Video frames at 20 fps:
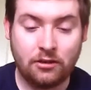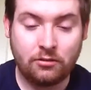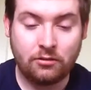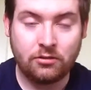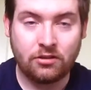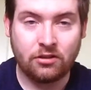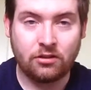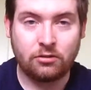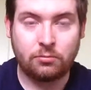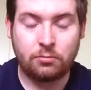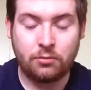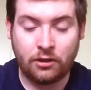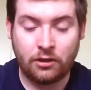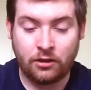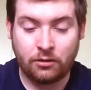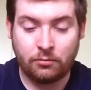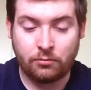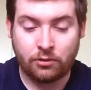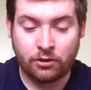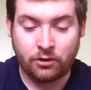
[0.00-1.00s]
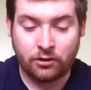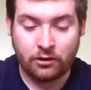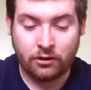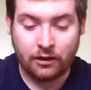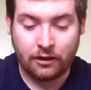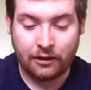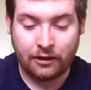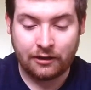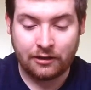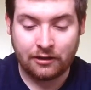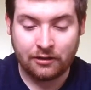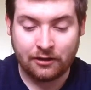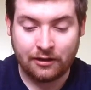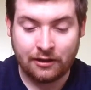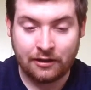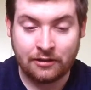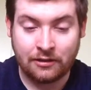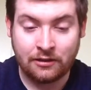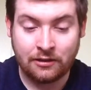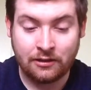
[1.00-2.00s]
So it was pretty good, bro. I liked it a
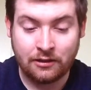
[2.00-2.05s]
lot.